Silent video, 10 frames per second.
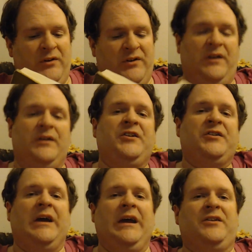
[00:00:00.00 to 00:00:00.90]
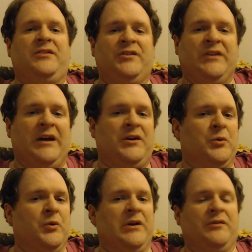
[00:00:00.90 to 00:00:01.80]
And in this case, this
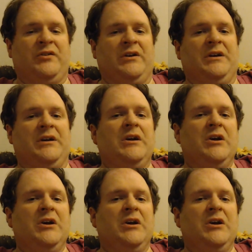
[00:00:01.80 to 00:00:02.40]
category of sin,